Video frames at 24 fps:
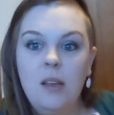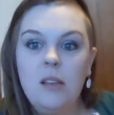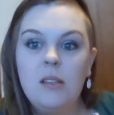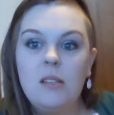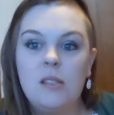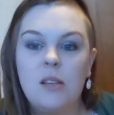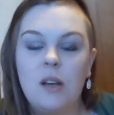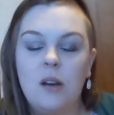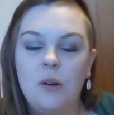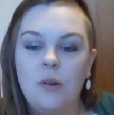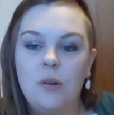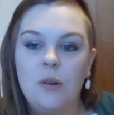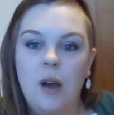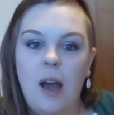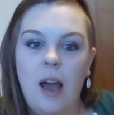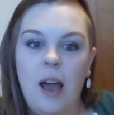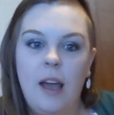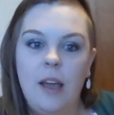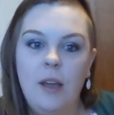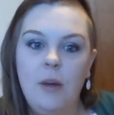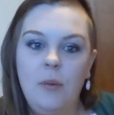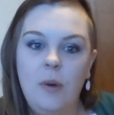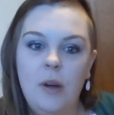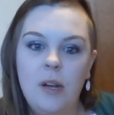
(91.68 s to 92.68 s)
So
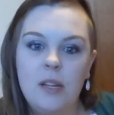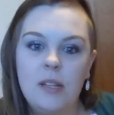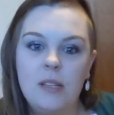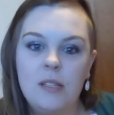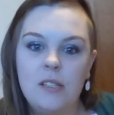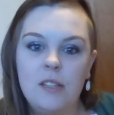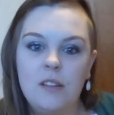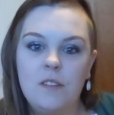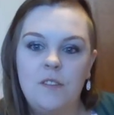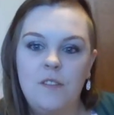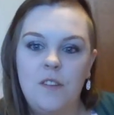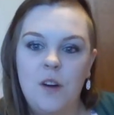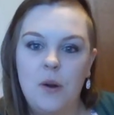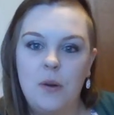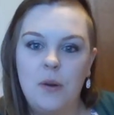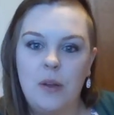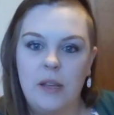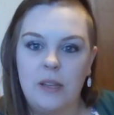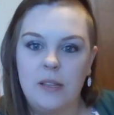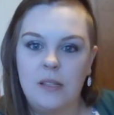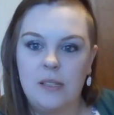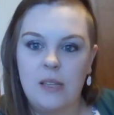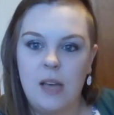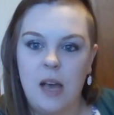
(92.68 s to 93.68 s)
I want us to
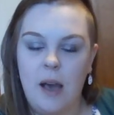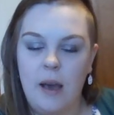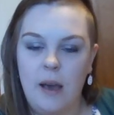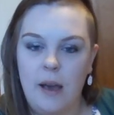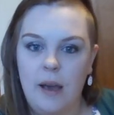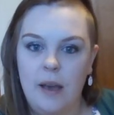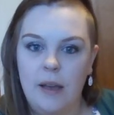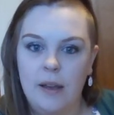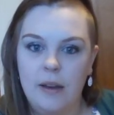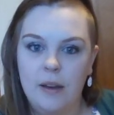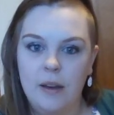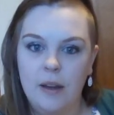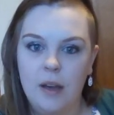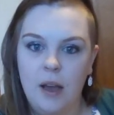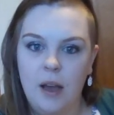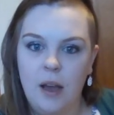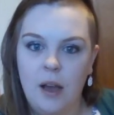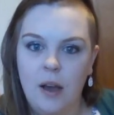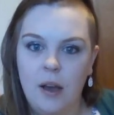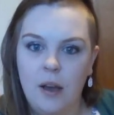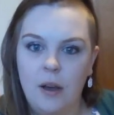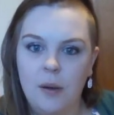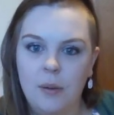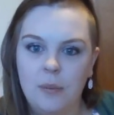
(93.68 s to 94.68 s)
focus on
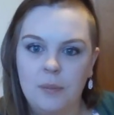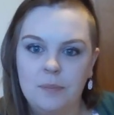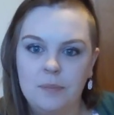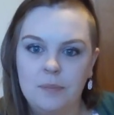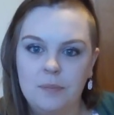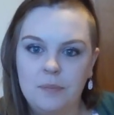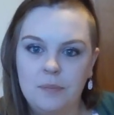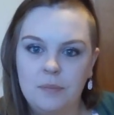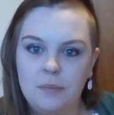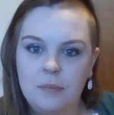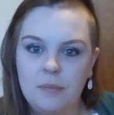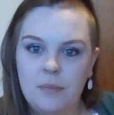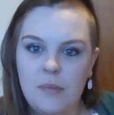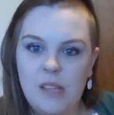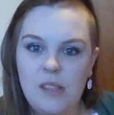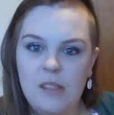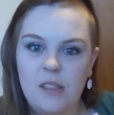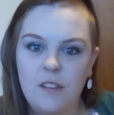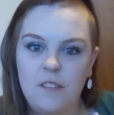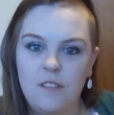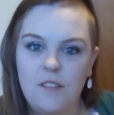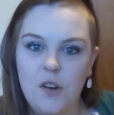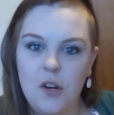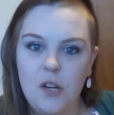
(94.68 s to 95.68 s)
um,
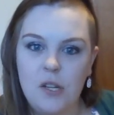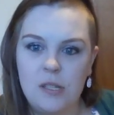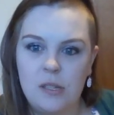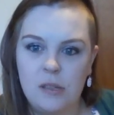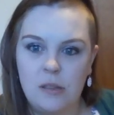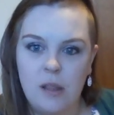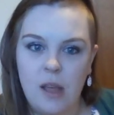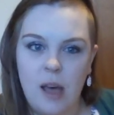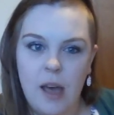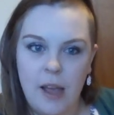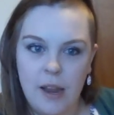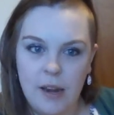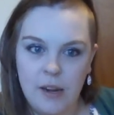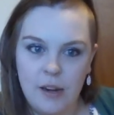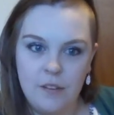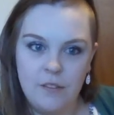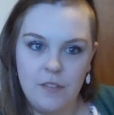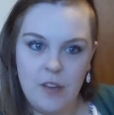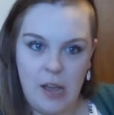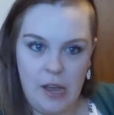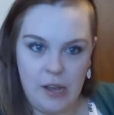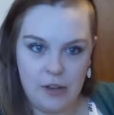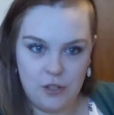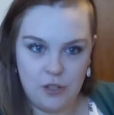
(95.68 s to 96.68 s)
the first line
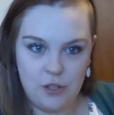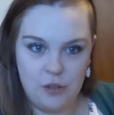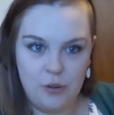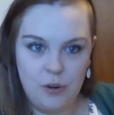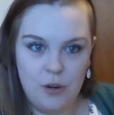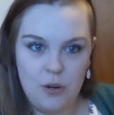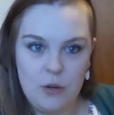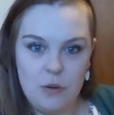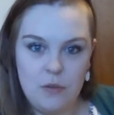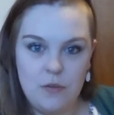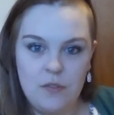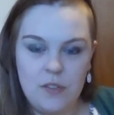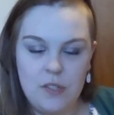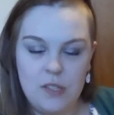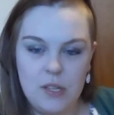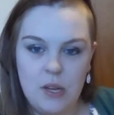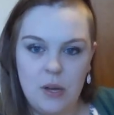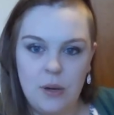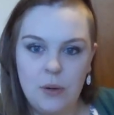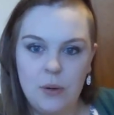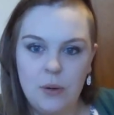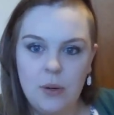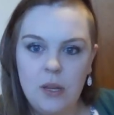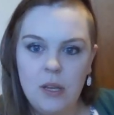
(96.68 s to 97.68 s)
of Ash Grove.
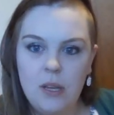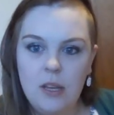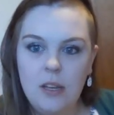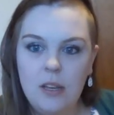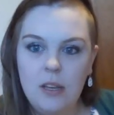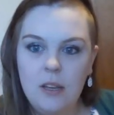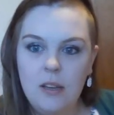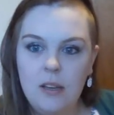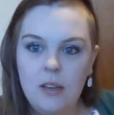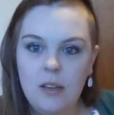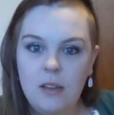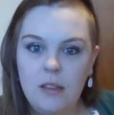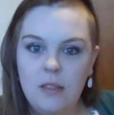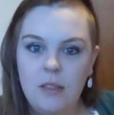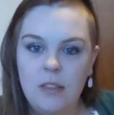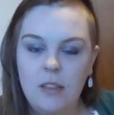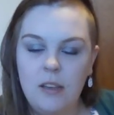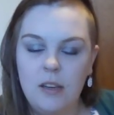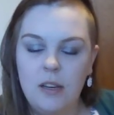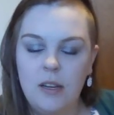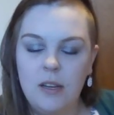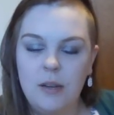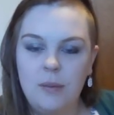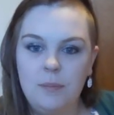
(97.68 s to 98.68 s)
So
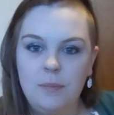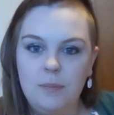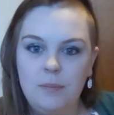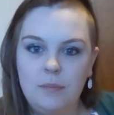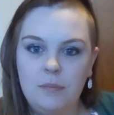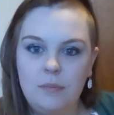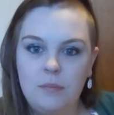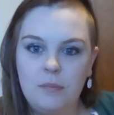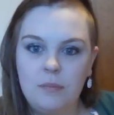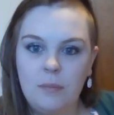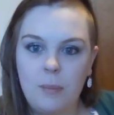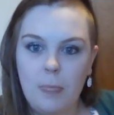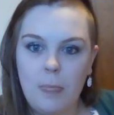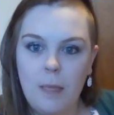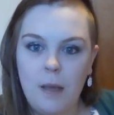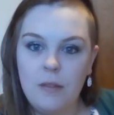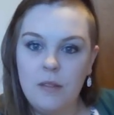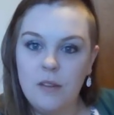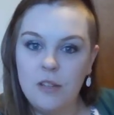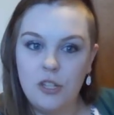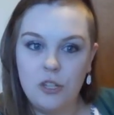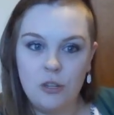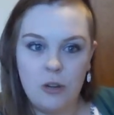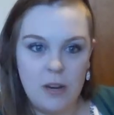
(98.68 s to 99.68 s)
the
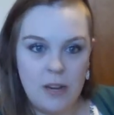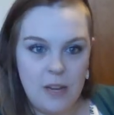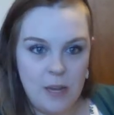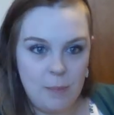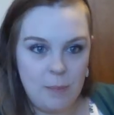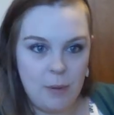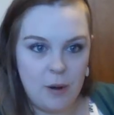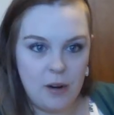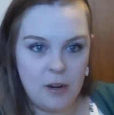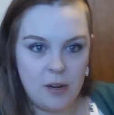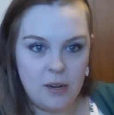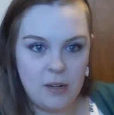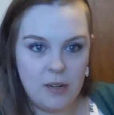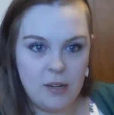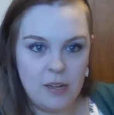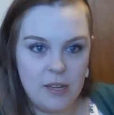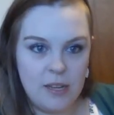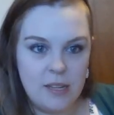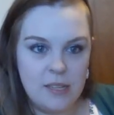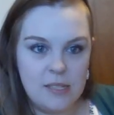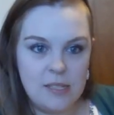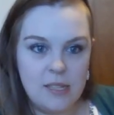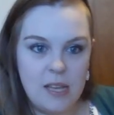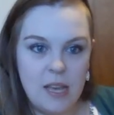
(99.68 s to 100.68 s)
the tricky part
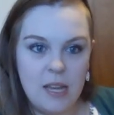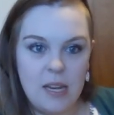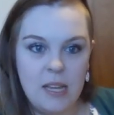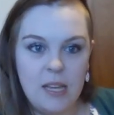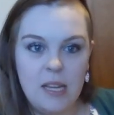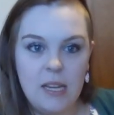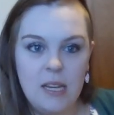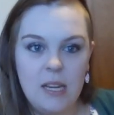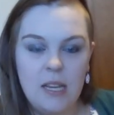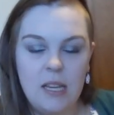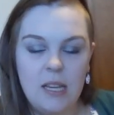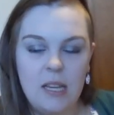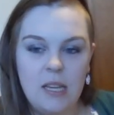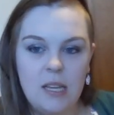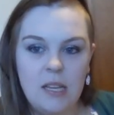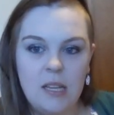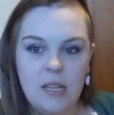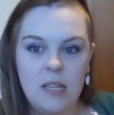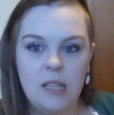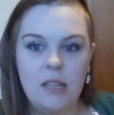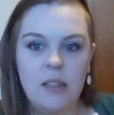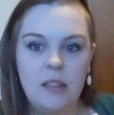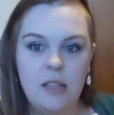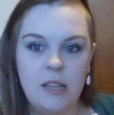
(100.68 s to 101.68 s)
is getting
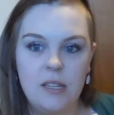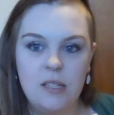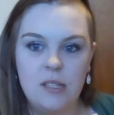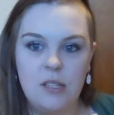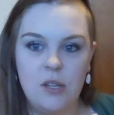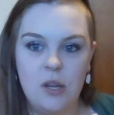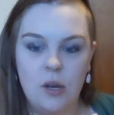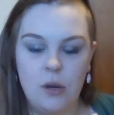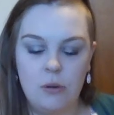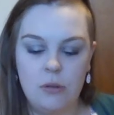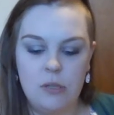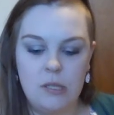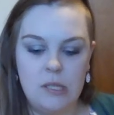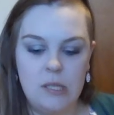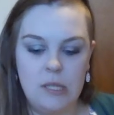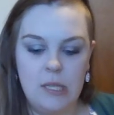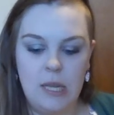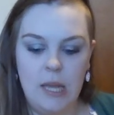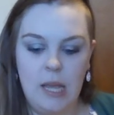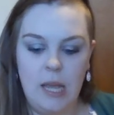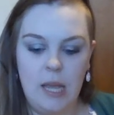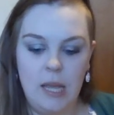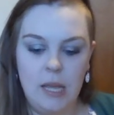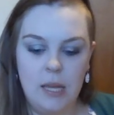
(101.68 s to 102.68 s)
these notes
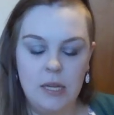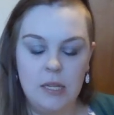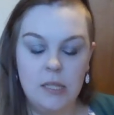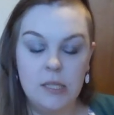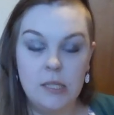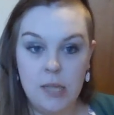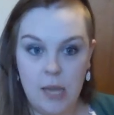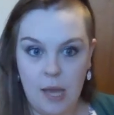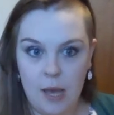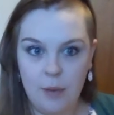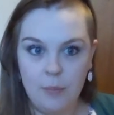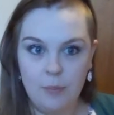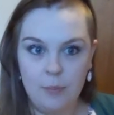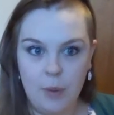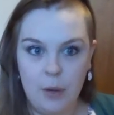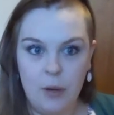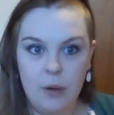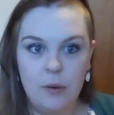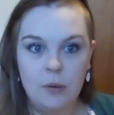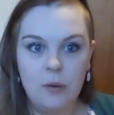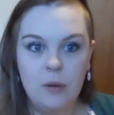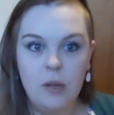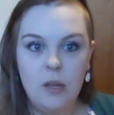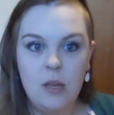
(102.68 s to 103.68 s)
in
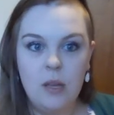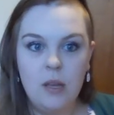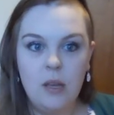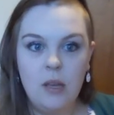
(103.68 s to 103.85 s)
tempo.